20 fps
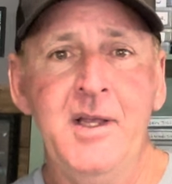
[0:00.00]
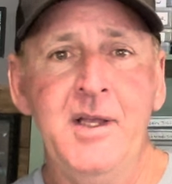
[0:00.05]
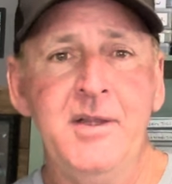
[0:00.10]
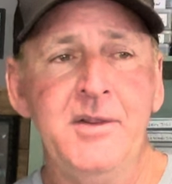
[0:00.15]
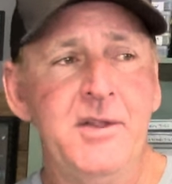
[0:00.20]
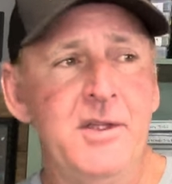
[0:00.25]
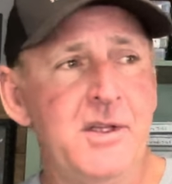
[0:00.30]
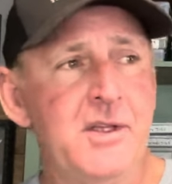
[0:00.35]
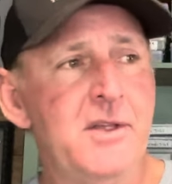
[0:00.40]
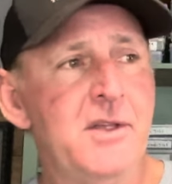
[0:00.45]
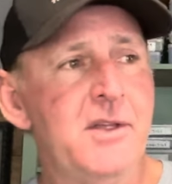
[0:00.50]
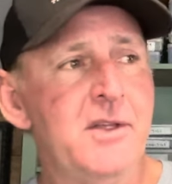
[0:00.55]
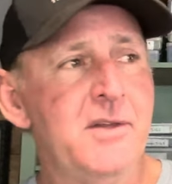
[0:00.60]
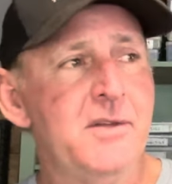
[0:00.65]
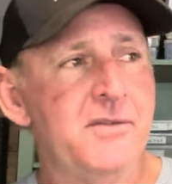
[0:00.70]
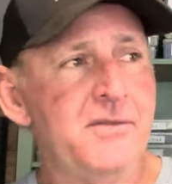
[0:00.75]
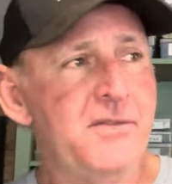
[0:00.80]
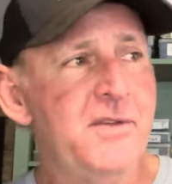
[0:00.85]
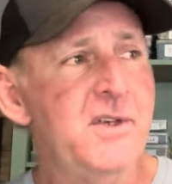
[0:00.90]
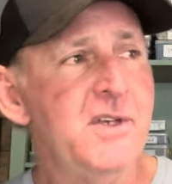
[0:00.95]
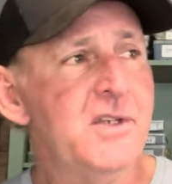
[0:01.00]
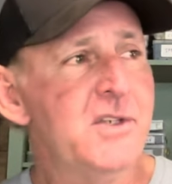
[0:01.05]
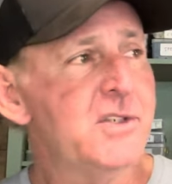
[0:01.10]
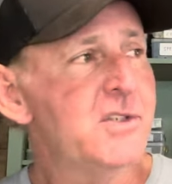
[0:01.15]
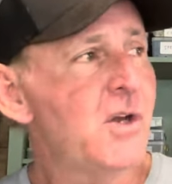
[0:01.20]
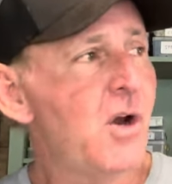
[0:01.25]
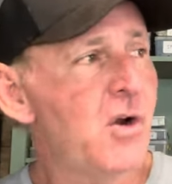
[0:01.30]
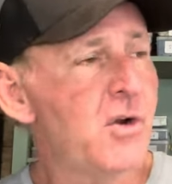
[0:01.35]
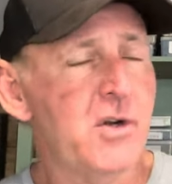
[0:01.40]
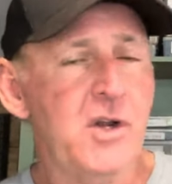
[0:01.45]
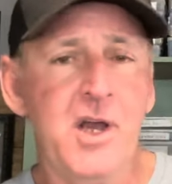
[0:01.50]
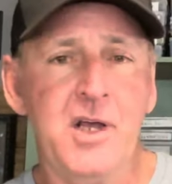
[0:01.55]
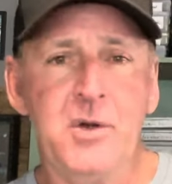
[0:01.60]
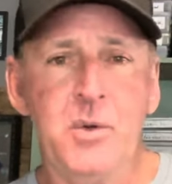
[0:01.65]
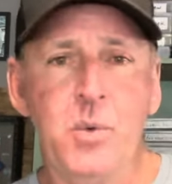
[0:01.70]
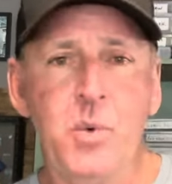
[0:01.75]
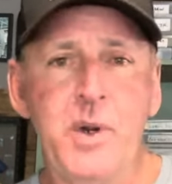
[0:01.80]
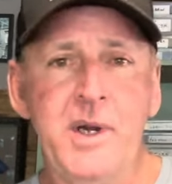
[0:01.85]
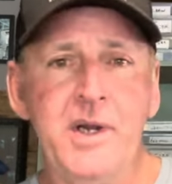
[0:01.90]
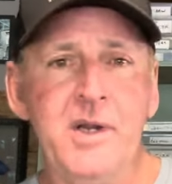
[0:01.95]
that the fish are not
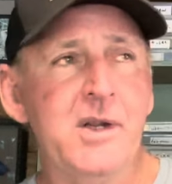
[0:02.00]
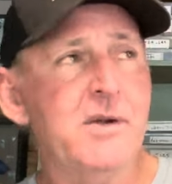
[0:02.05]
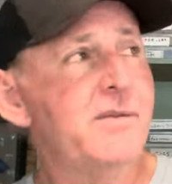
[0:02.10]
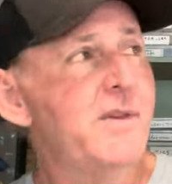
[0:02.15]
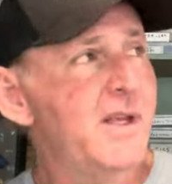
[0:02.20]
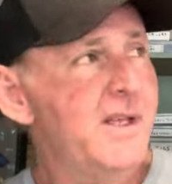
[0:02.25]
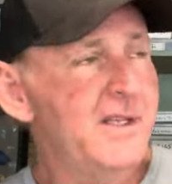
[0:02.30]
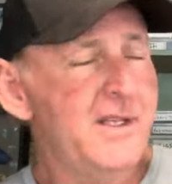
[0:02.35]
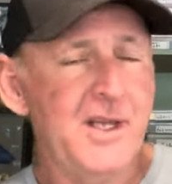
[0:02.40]
aware of that